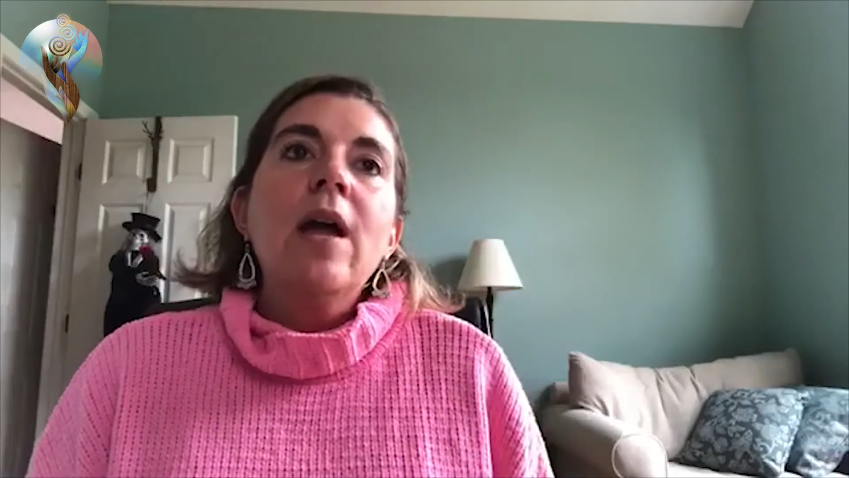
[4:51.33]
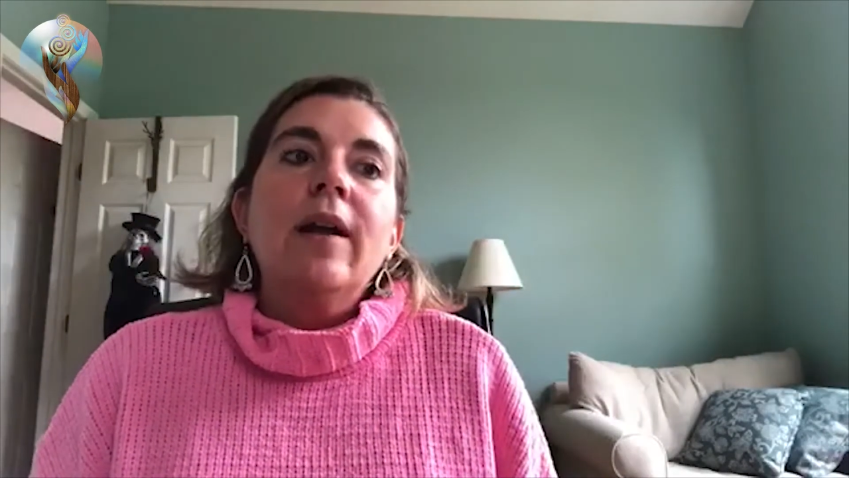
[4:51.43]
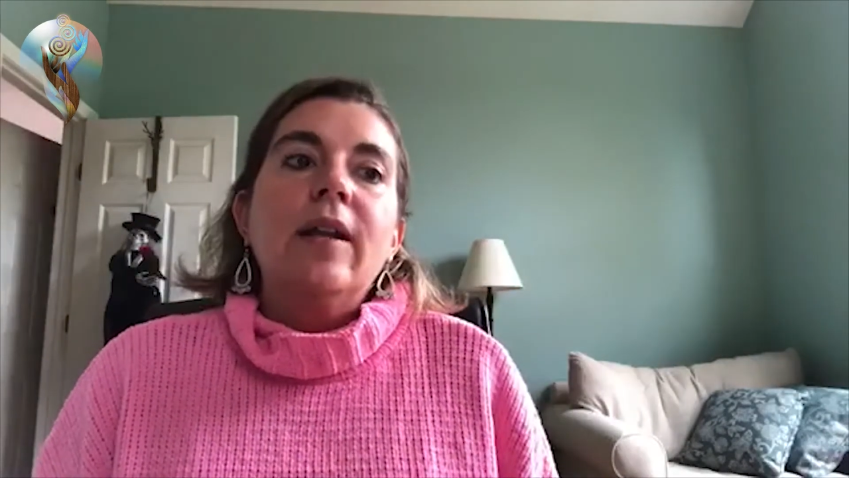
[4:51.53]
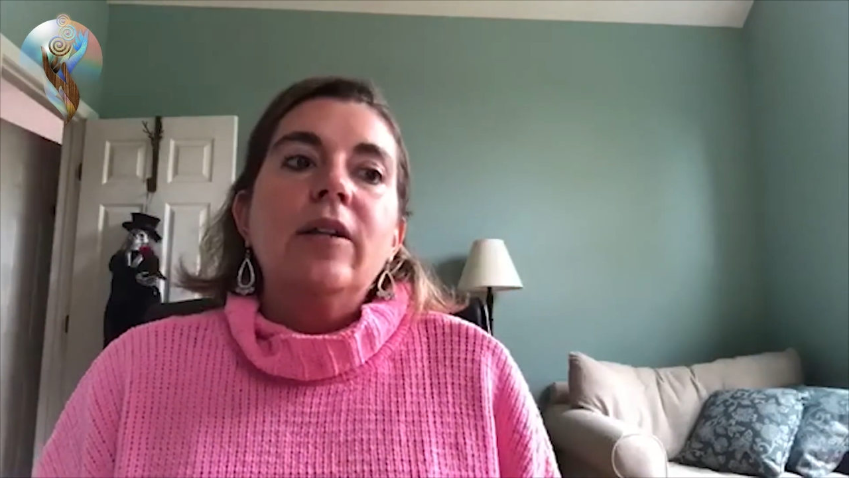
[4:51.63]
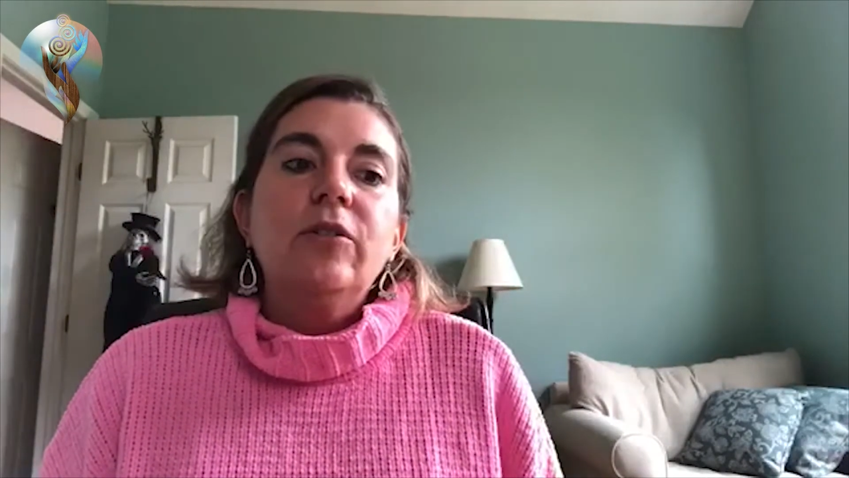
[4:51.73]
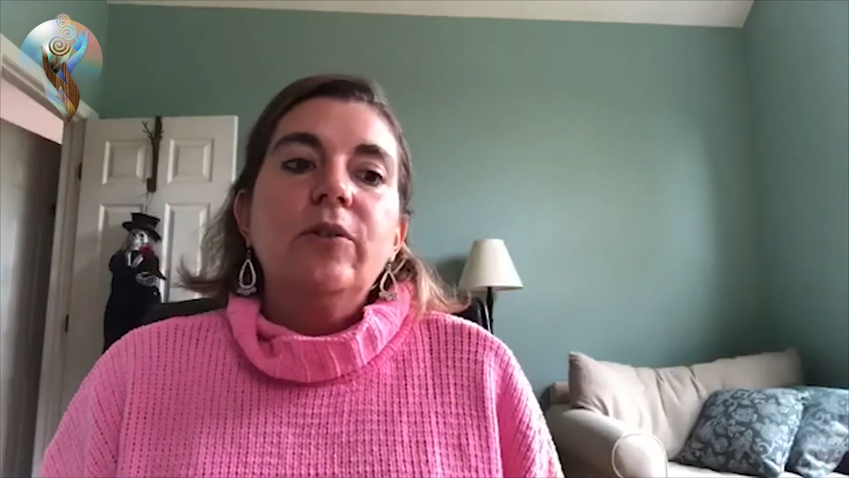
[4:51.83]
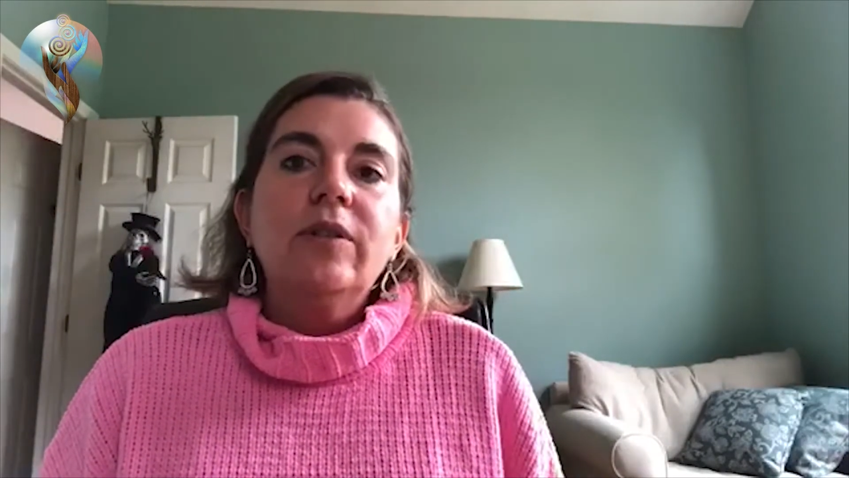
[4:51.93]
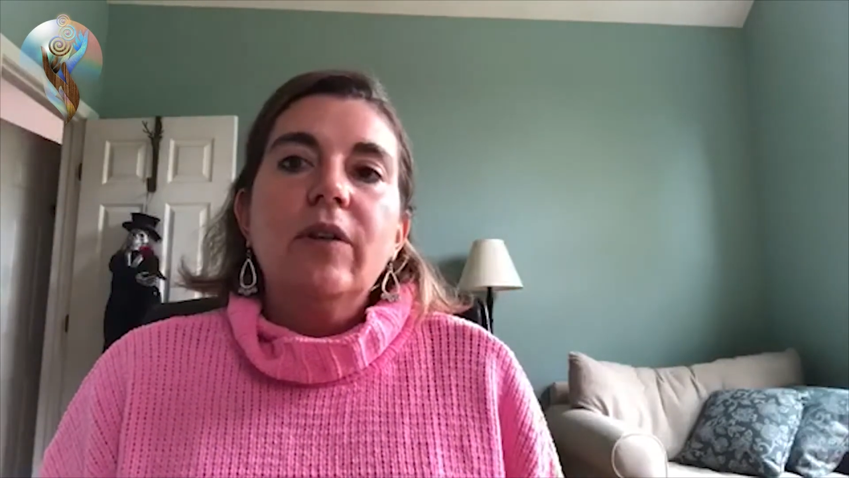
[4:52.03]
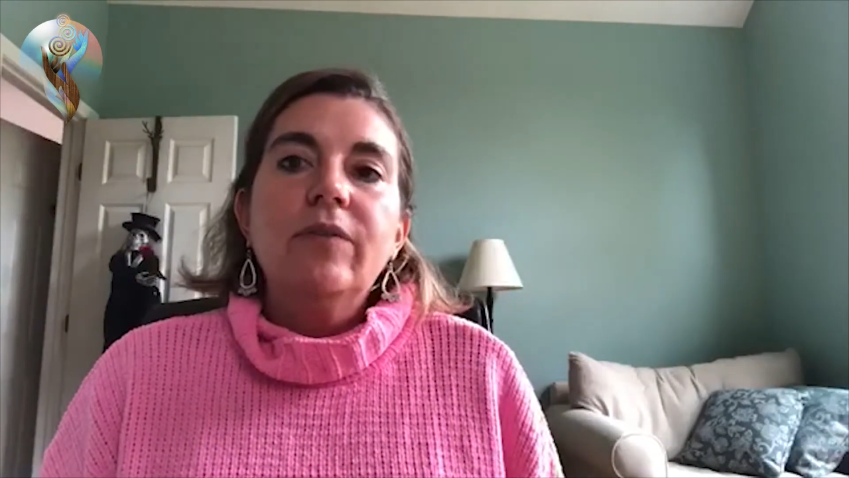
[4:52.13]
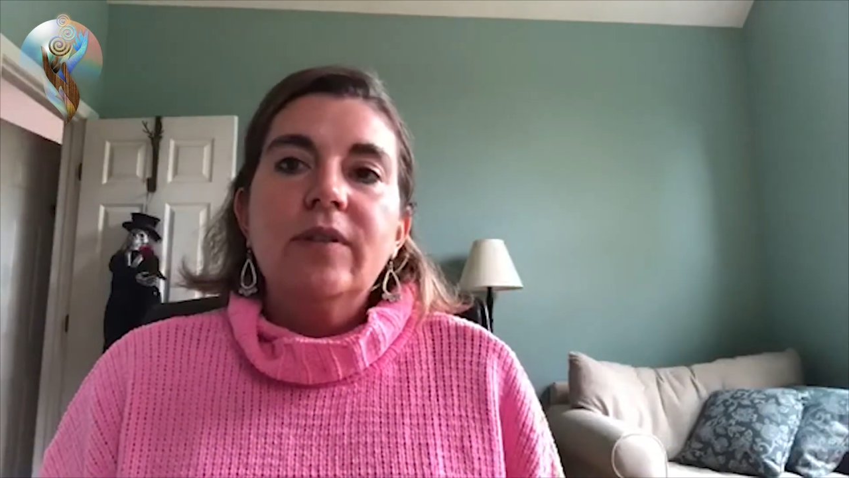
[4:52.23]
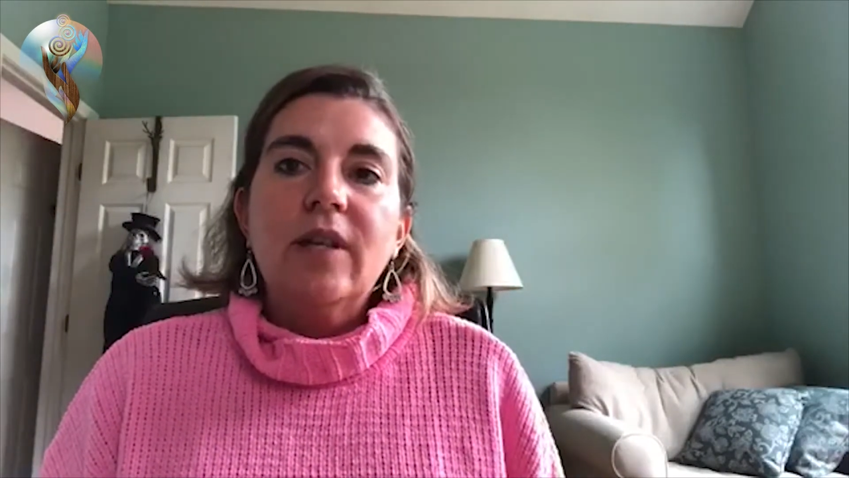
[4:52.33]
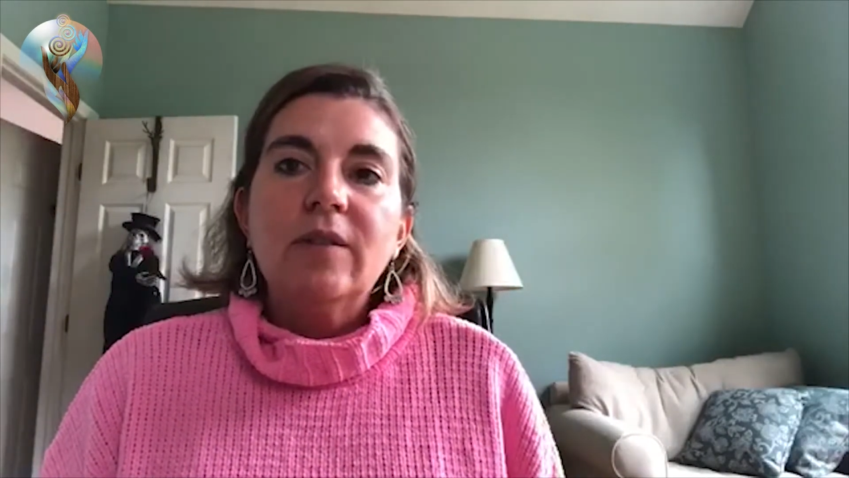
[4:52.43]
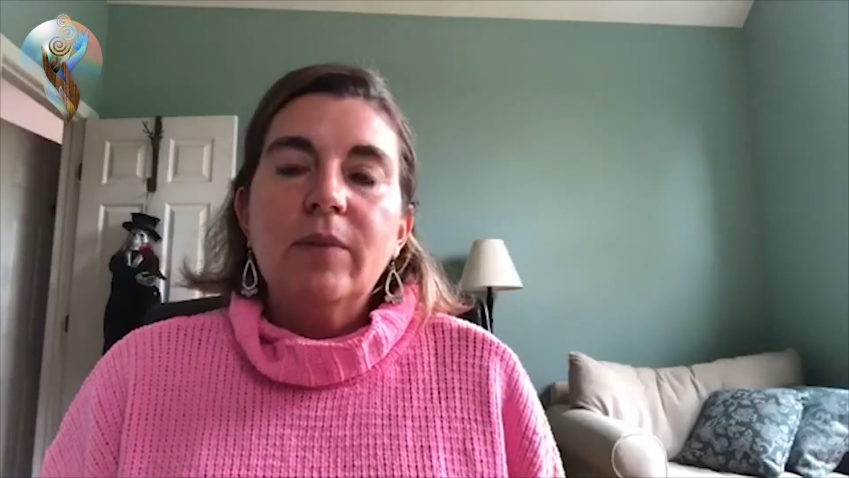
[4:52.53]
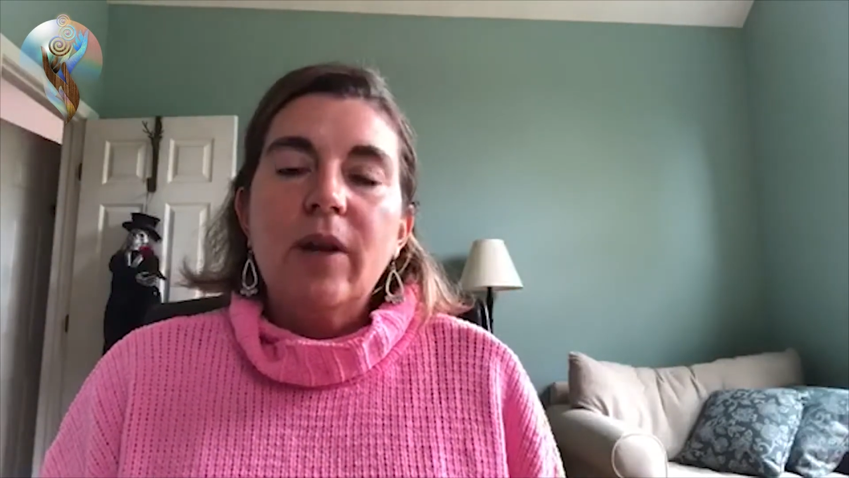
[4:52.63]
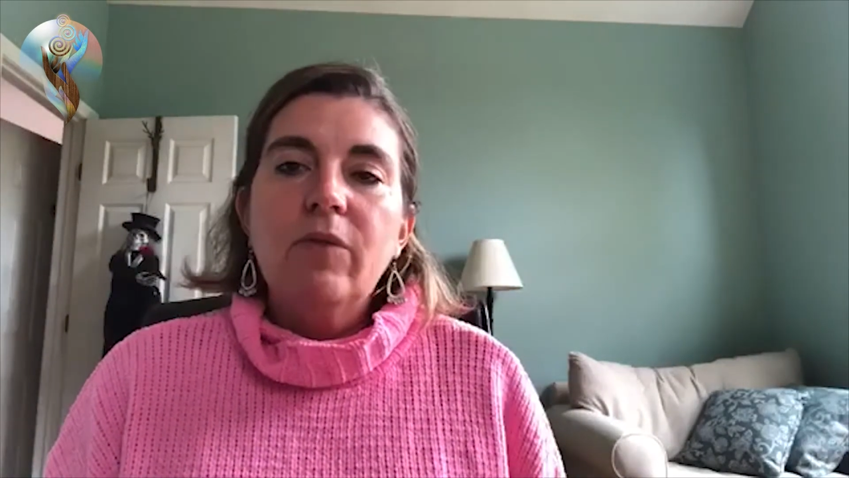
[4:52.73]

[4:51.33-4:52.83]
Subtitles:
kind of do a self-assessment